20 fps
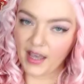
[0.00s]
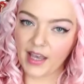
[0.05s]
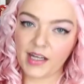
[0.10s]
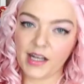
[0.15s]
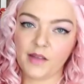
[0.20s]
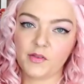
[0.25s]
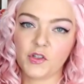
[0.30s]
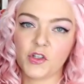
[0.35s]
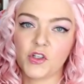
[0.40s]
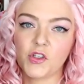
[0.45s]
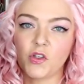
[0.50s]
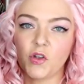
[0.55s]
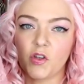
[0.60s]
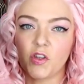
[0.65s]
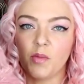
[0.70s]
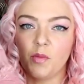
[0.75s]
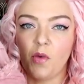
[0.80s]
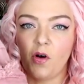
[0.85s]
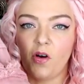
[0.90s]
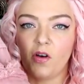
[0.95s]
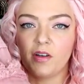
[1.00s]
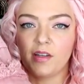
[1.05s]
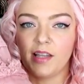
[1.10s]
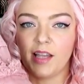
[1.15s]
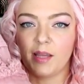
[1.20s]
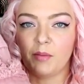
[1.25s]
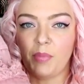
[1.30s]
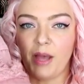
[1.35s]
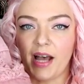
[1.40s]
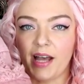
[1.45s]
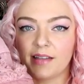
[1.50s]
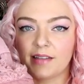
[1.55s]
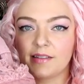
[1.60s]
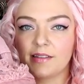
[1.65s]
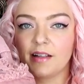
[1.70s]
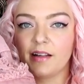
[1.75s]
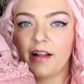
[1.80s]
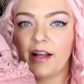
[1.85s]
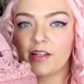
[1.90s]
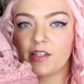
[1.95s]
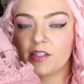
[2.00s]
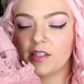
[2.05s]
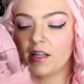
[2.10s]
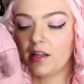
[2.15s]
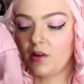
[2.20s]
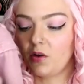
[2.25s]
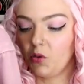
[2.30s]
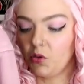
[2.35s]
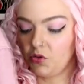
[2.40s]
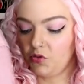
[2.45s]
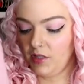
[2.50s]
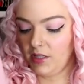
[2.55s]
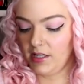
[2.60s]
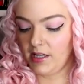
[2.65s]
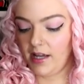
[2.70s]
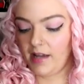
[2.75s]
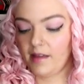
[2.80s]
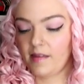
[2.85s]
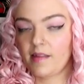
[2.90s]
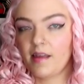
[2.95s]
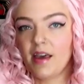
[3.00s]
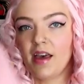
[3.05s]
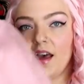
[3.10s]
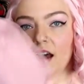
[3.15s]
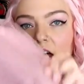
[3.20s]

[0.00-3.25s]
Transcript: and I just took them on like pastel. I just think it goes really nice.